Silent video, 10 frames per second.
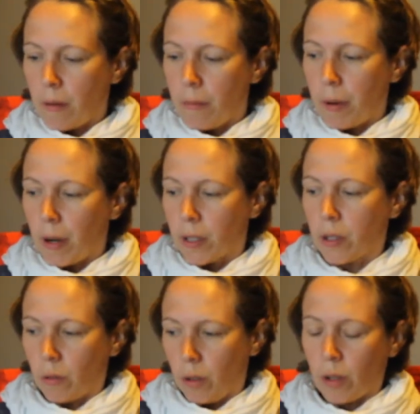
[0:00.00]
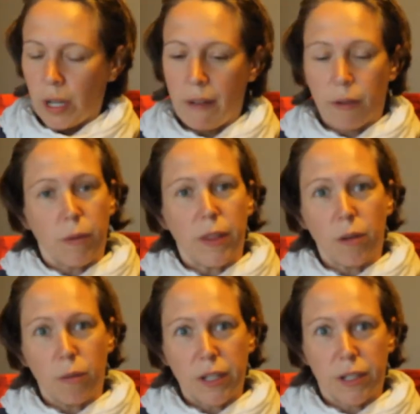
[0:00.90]
but also you could have it with
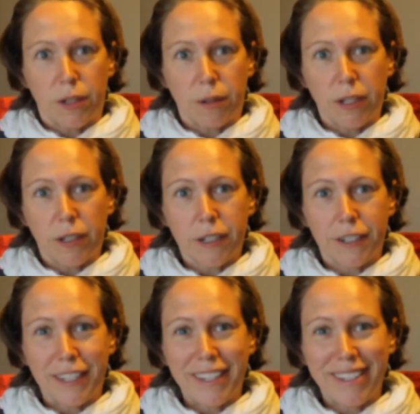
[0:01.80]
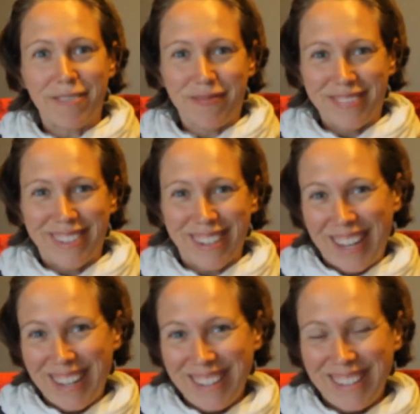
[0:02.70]
you while you're doing your critique.
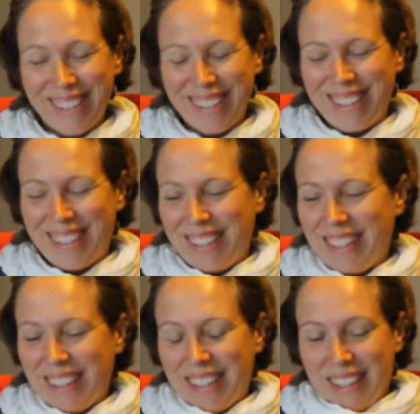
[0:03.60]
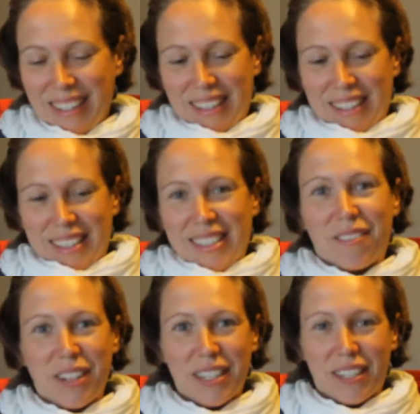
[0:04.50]
Okay, so I'm
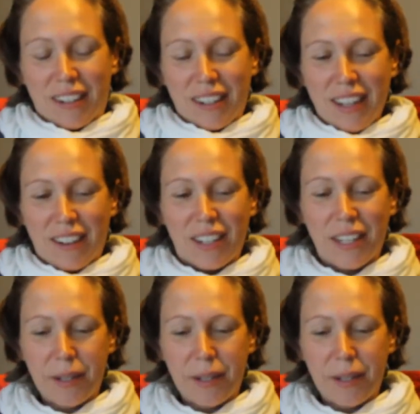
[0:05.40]
going to start now.